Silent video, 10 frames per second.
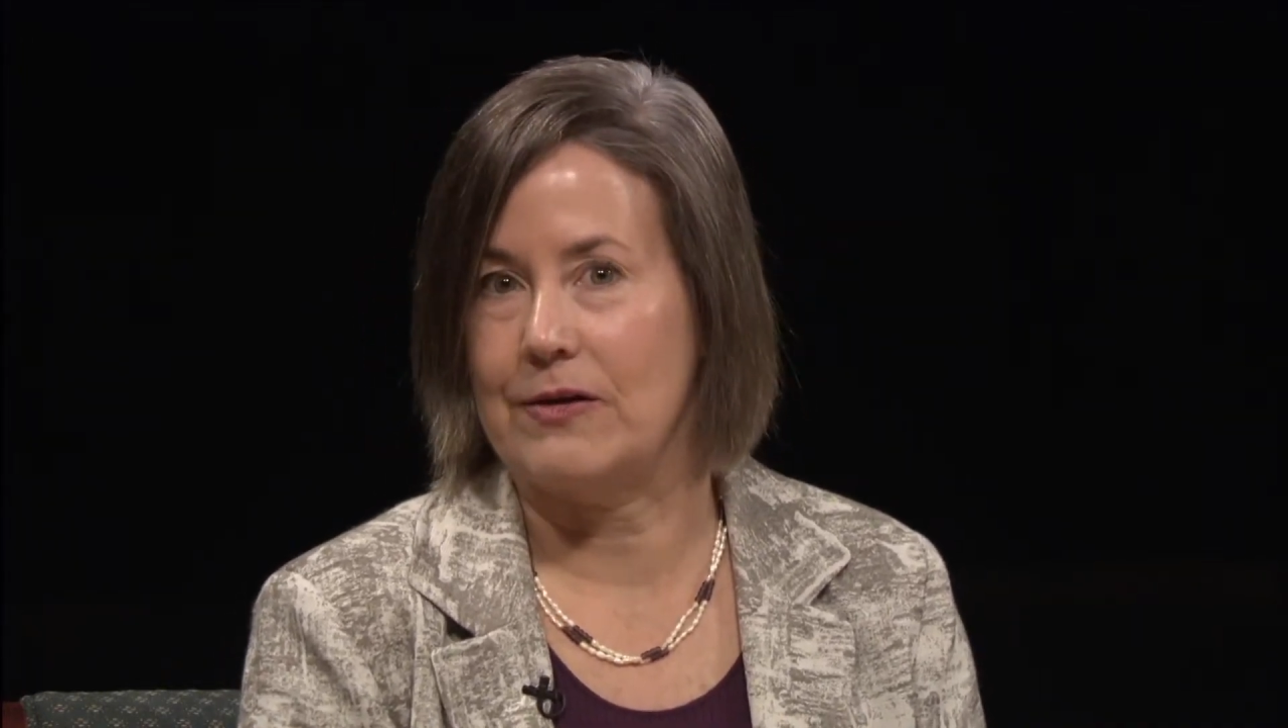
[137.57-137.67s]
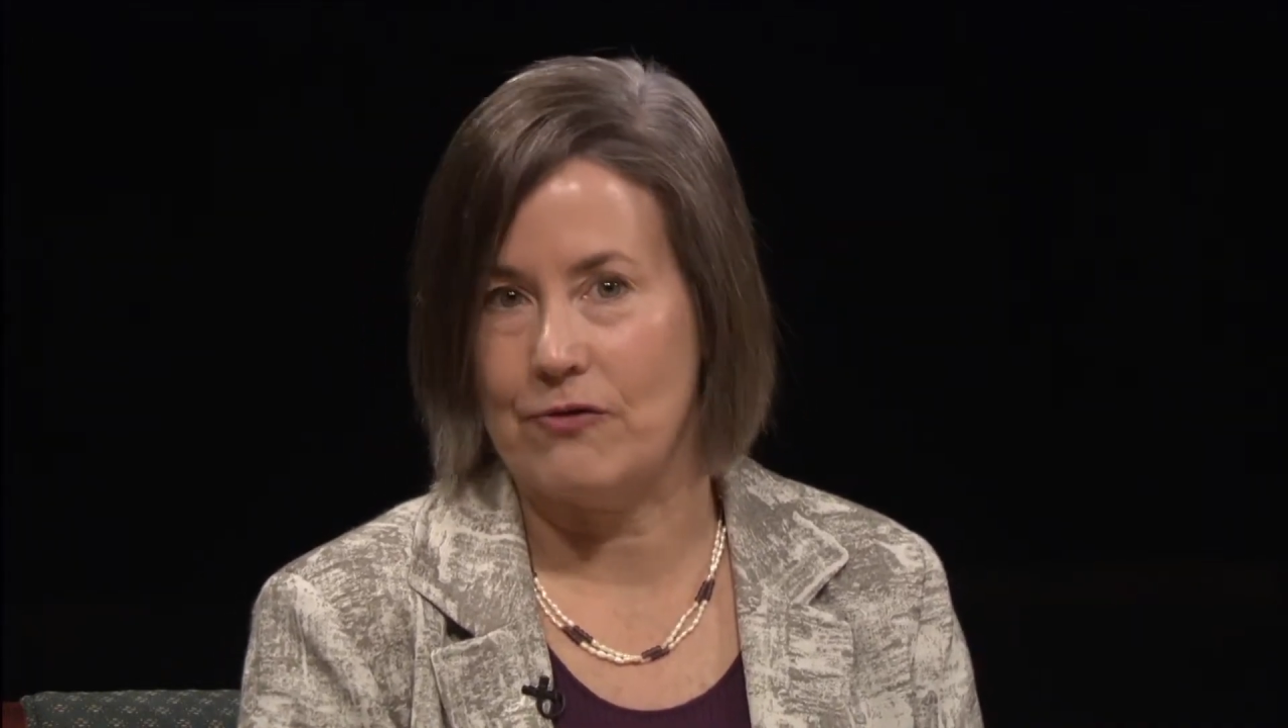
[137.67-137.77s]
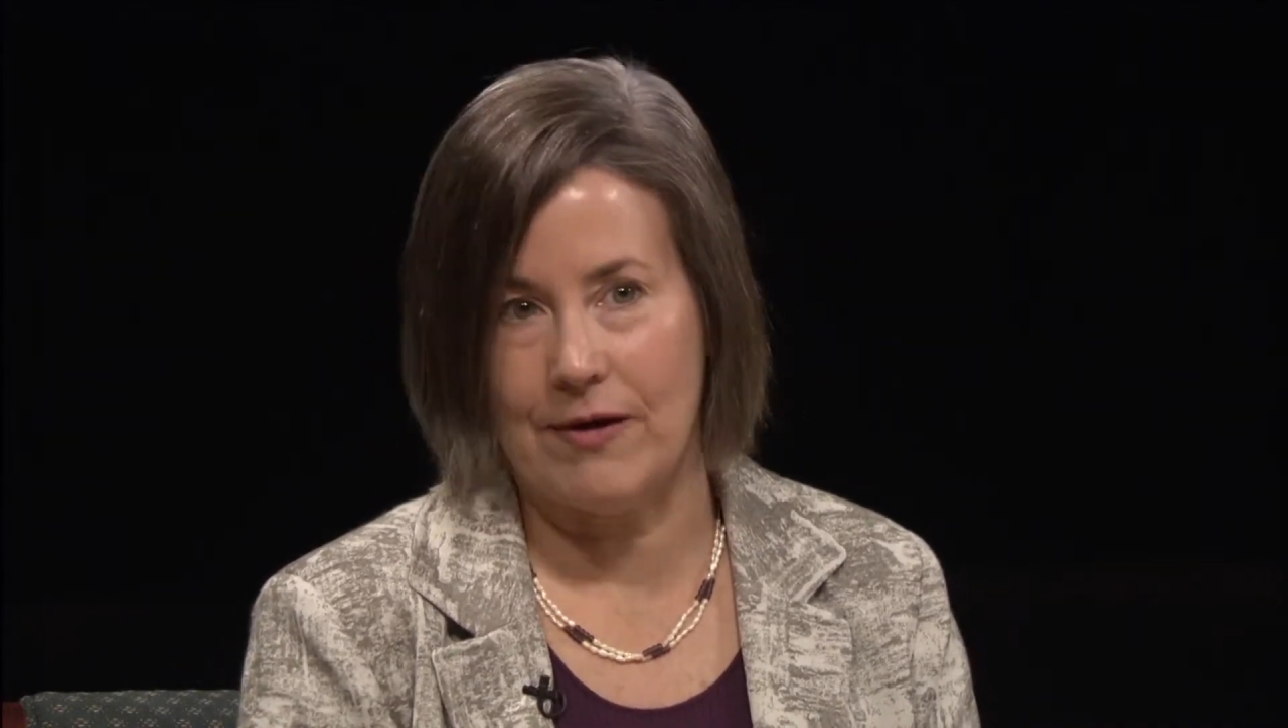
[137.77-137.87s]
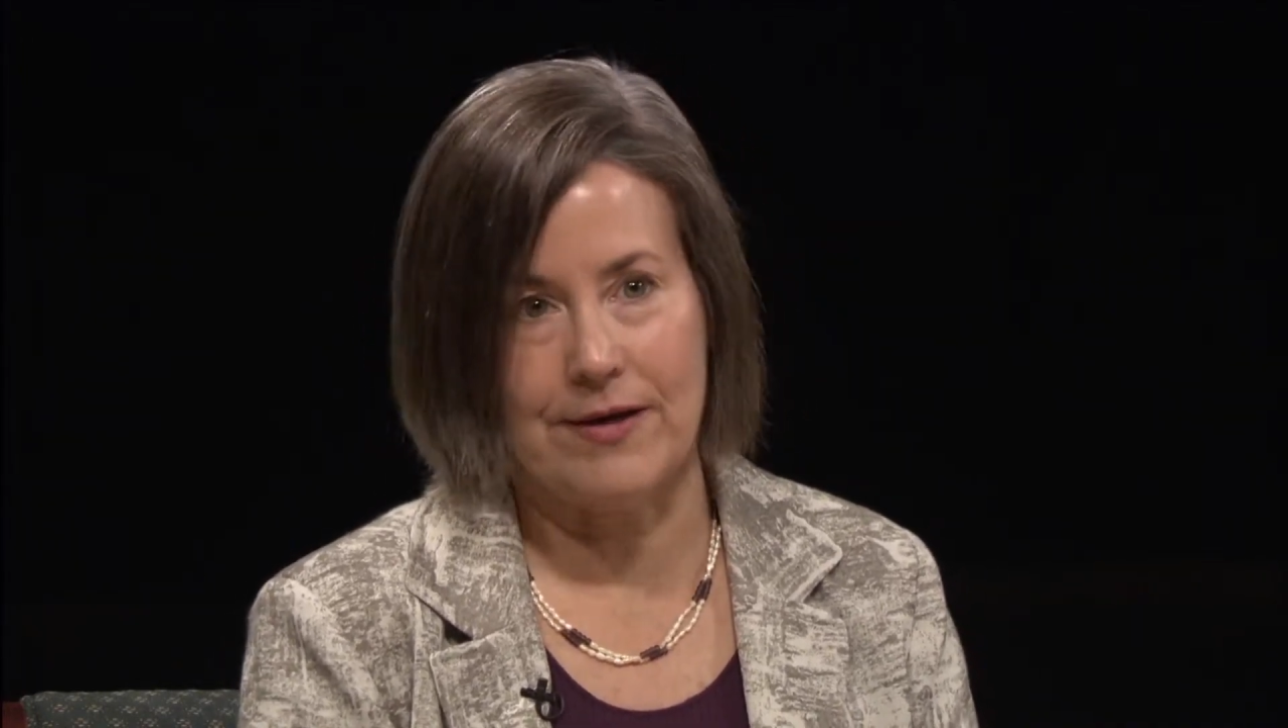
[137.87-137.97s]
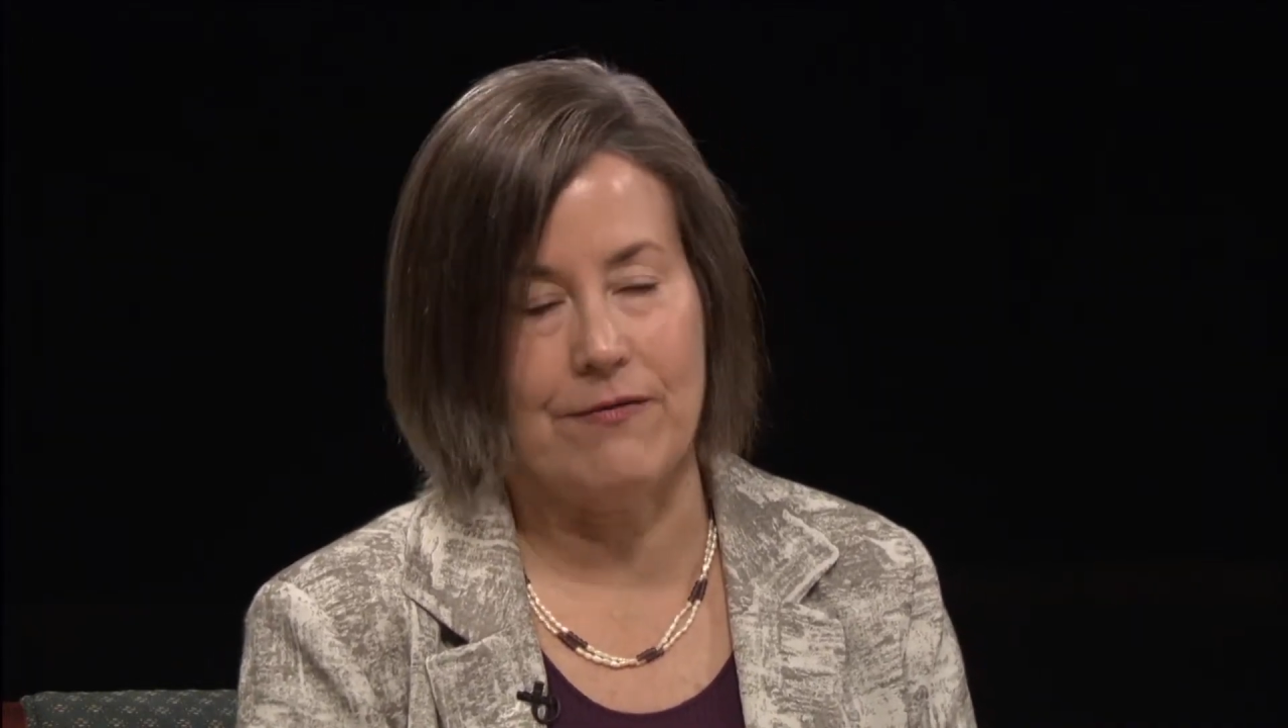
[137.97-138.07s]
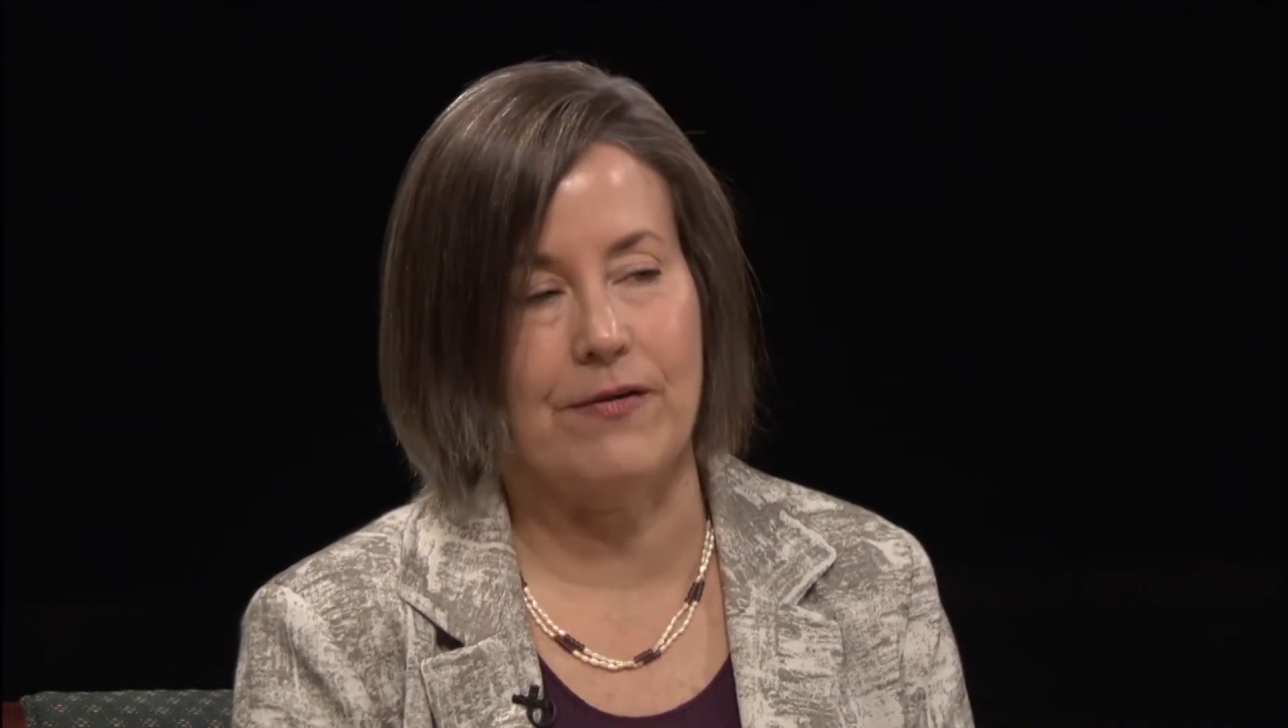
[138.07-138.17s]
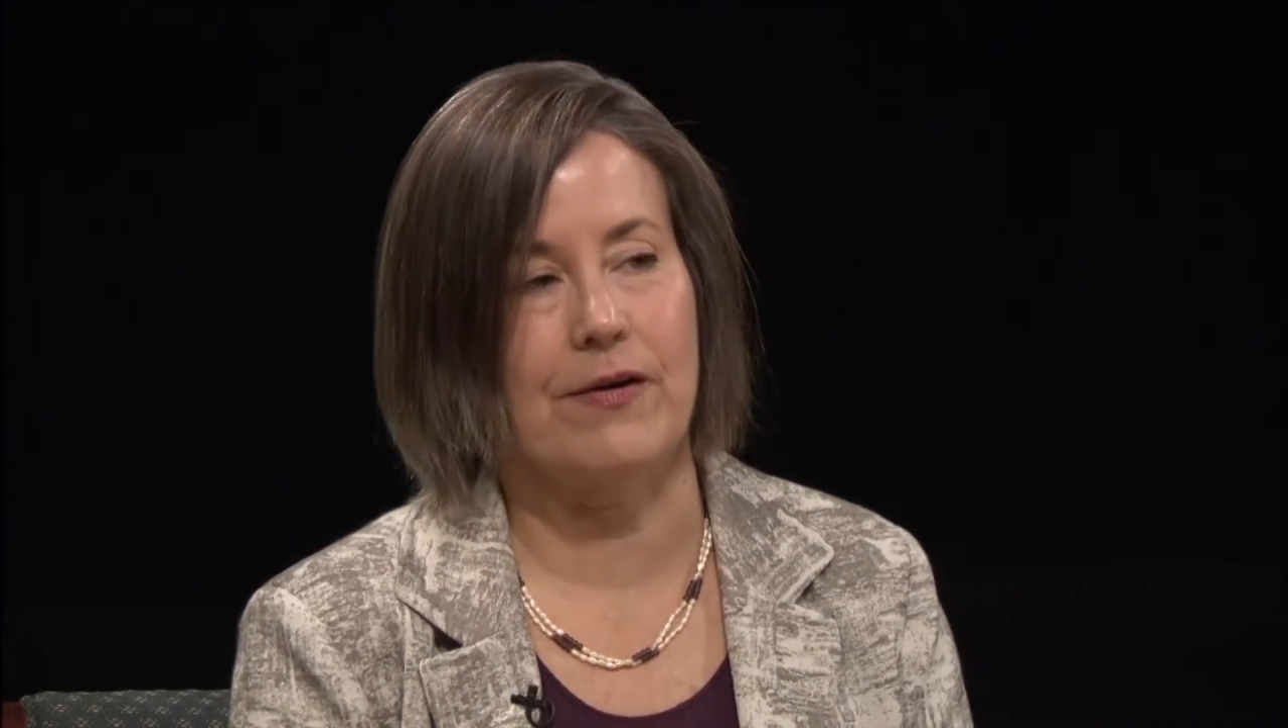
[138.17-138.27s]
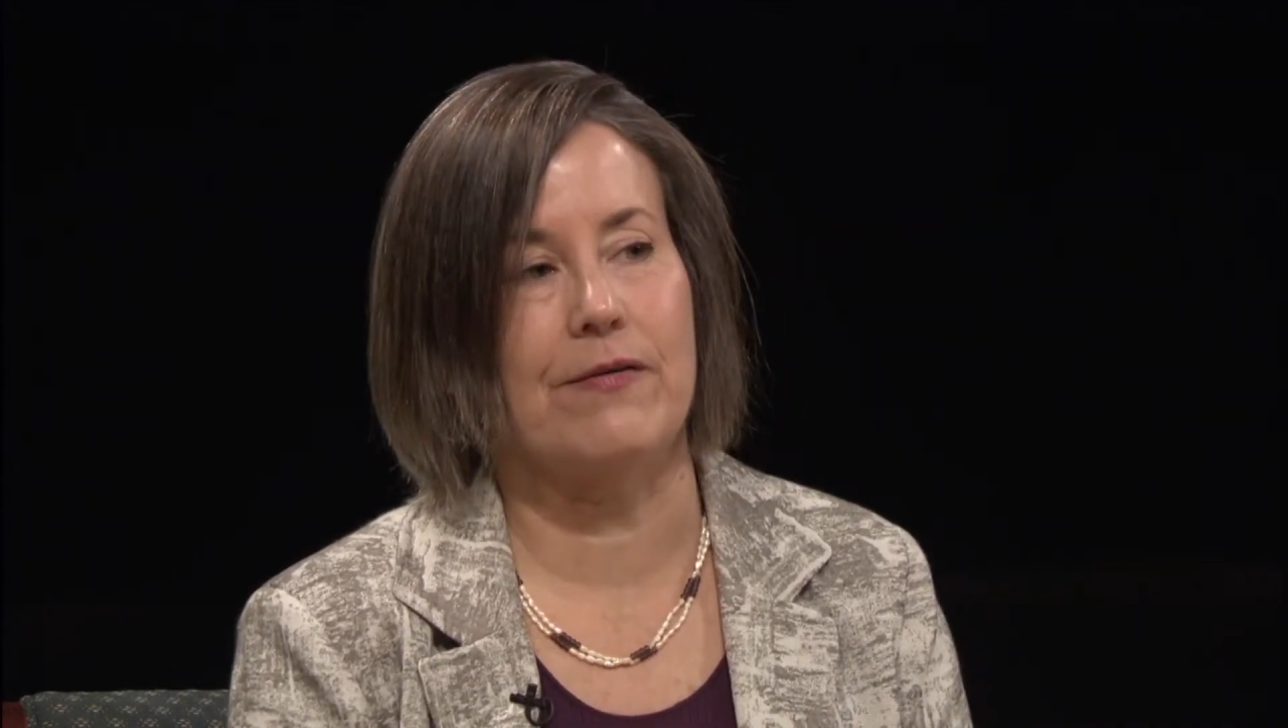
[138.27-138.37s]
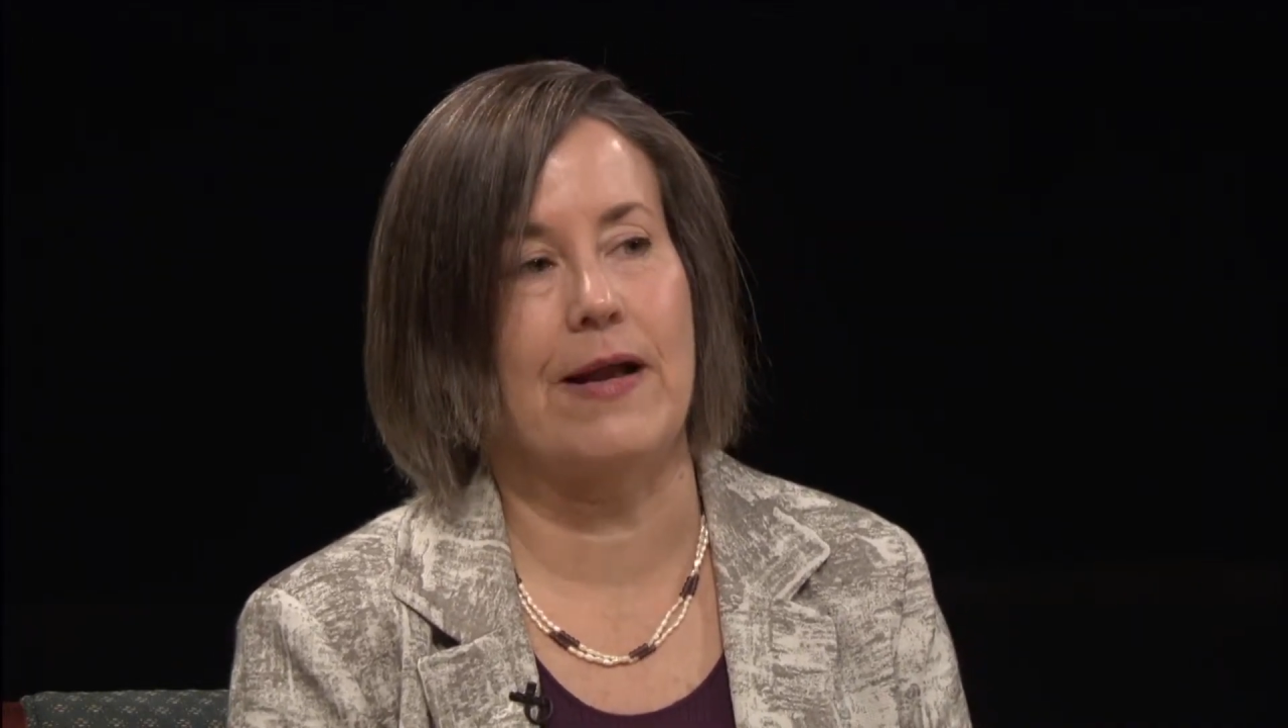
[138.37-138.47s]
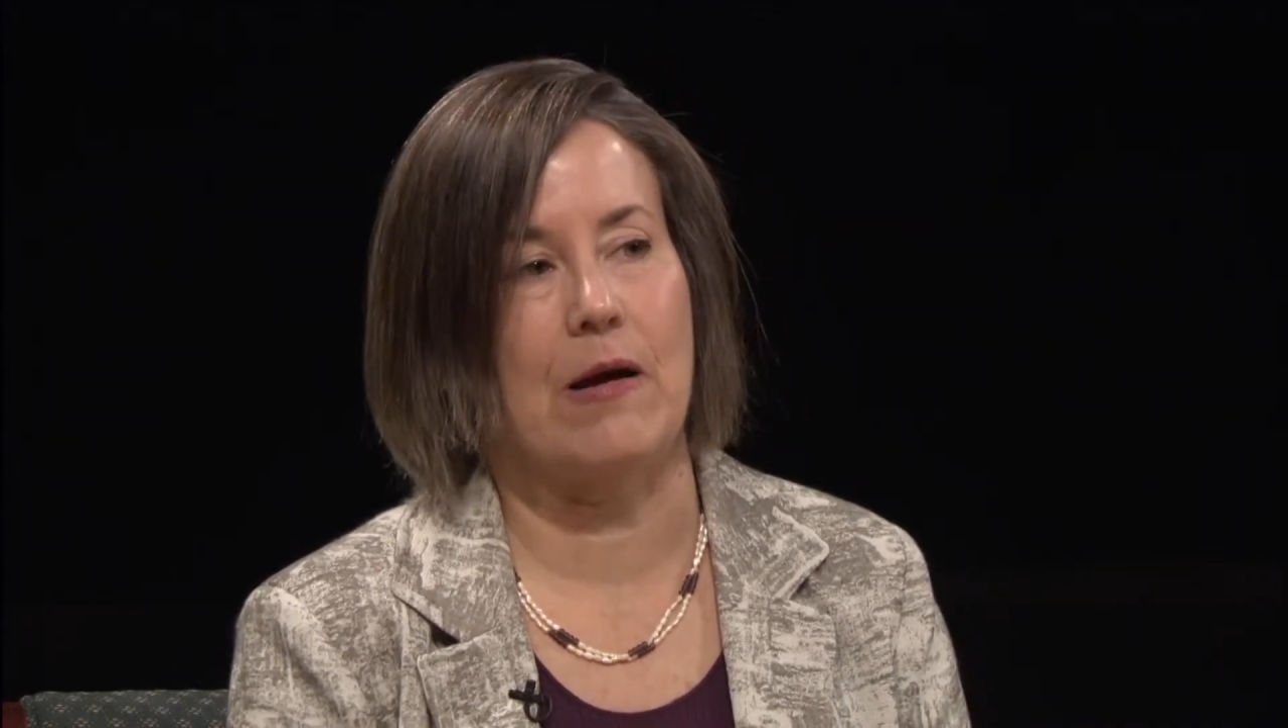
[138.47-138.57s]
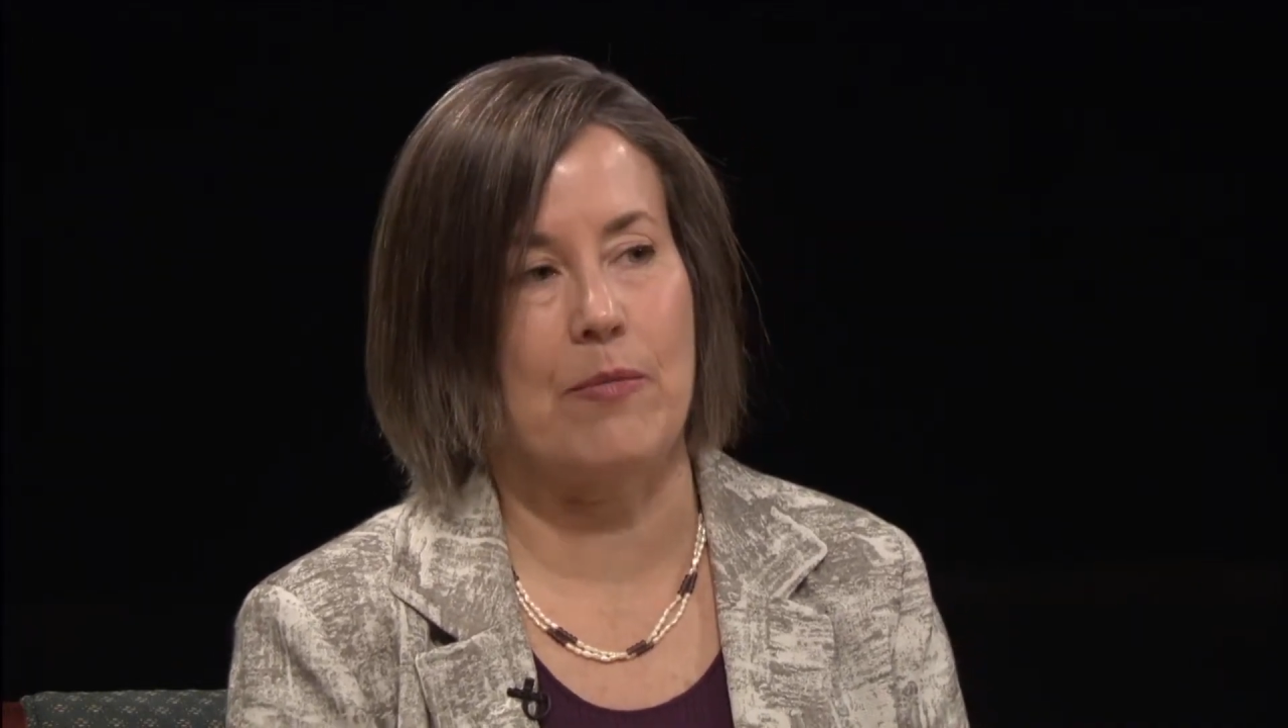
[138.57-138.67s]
and trying to figure it out.